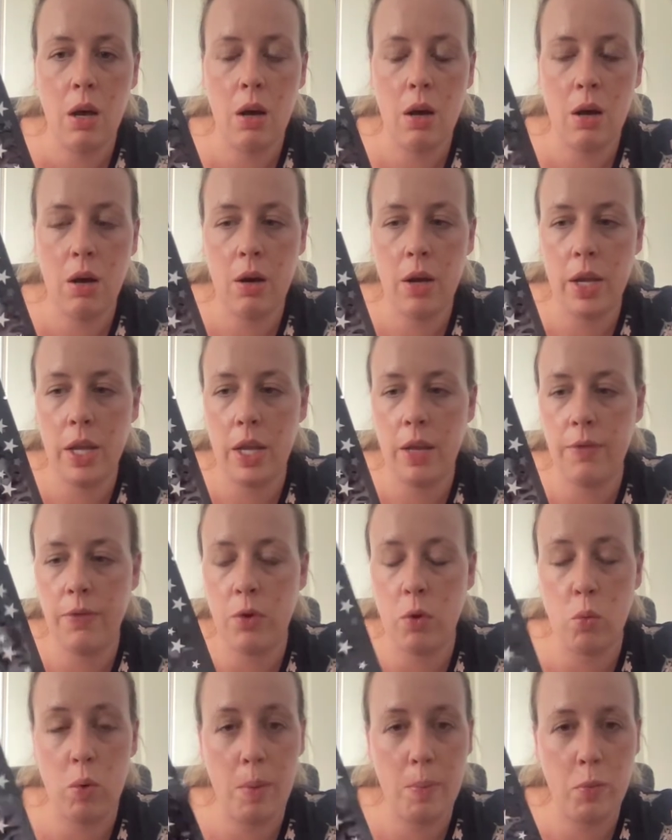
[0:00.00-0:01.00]
I've
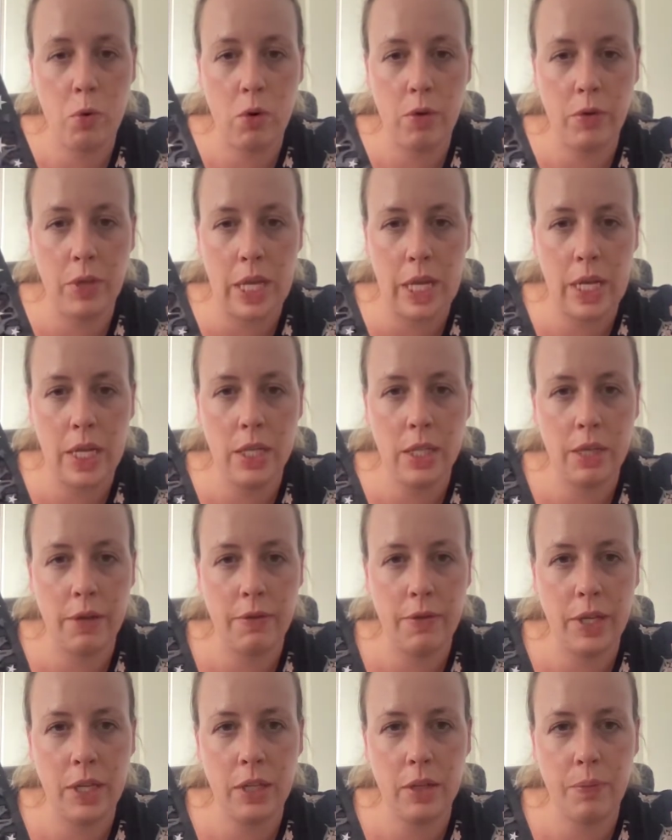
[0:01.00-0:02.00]
got one more of these. I
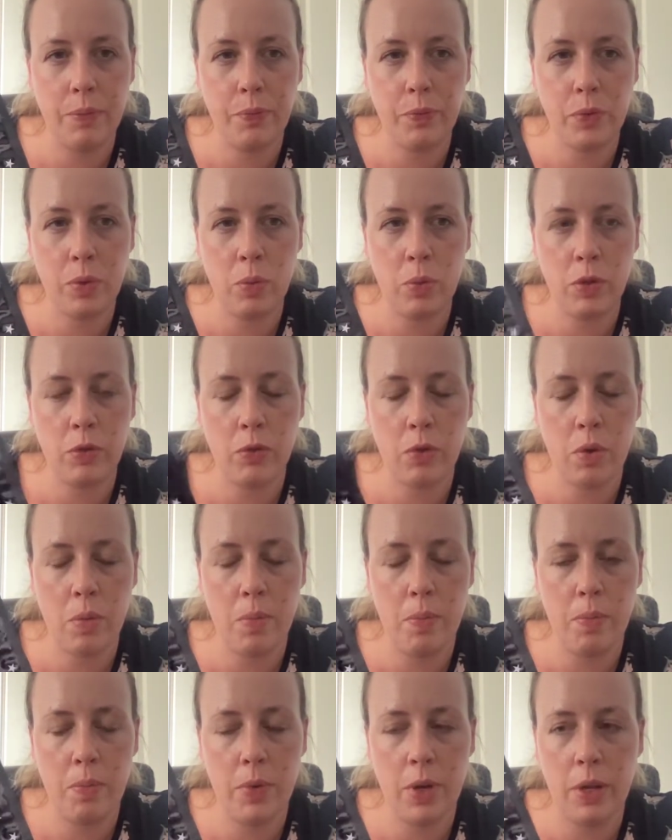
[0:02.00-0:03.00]
think it was
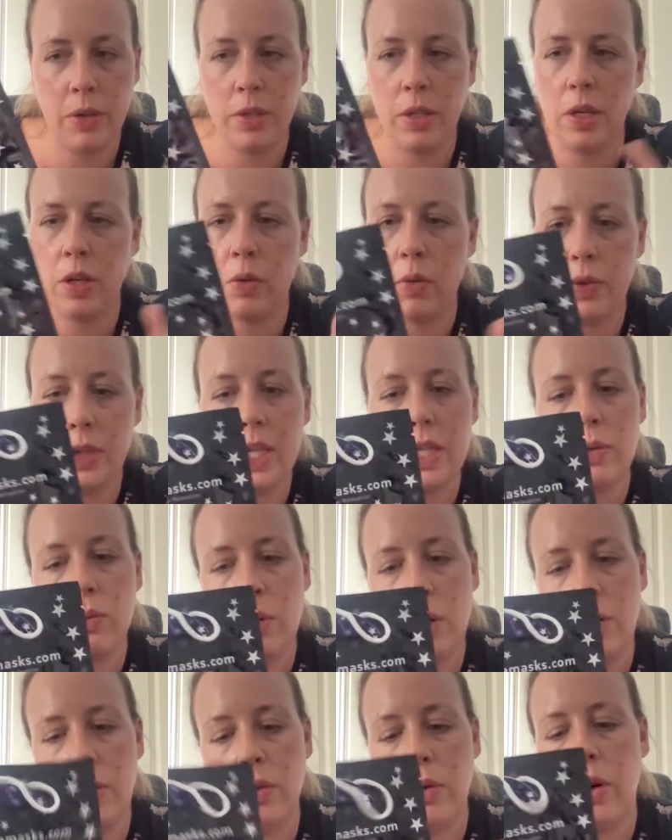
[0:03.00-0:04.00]
from, I don't know if this
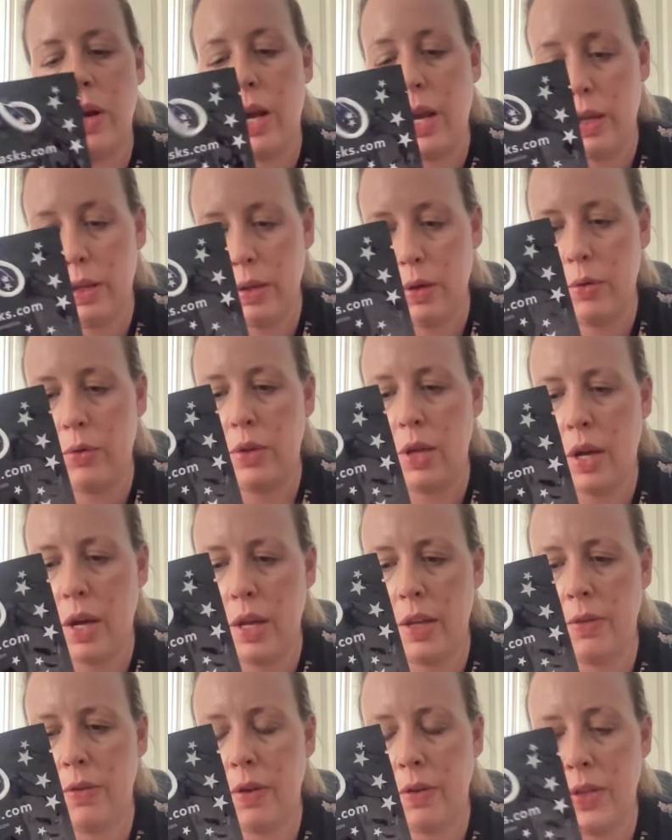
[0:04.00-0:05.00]
one, or
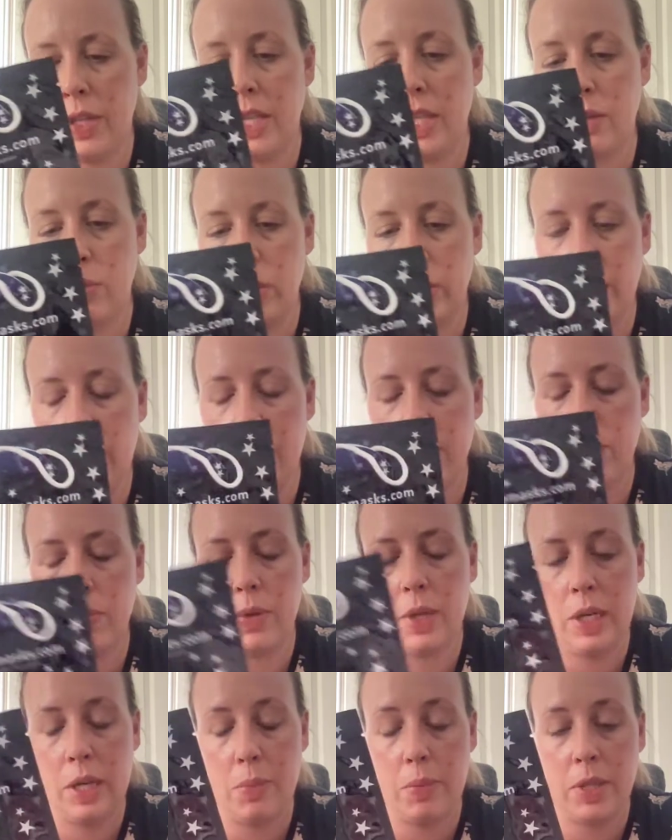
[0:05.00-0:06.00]
I think this one came from
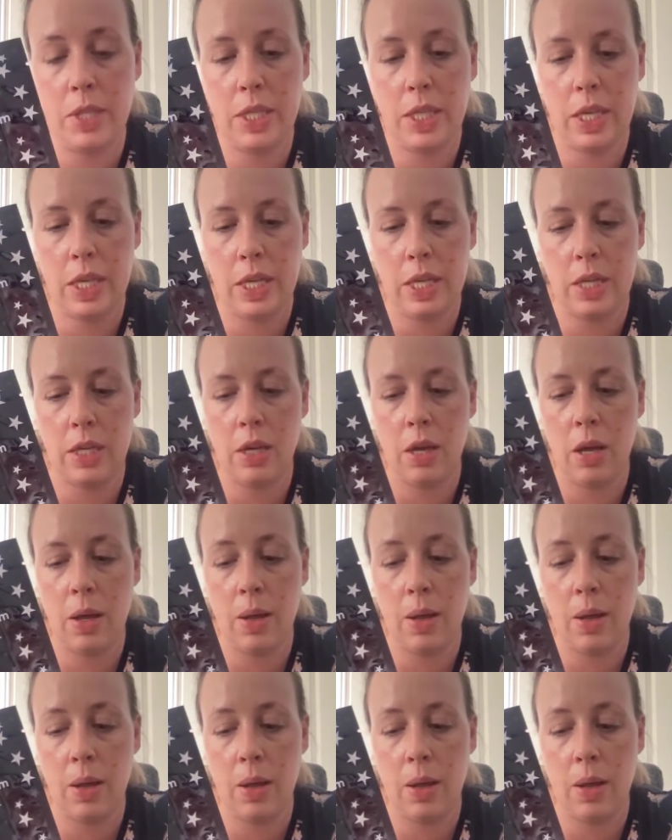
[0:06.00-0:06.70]
the Liberty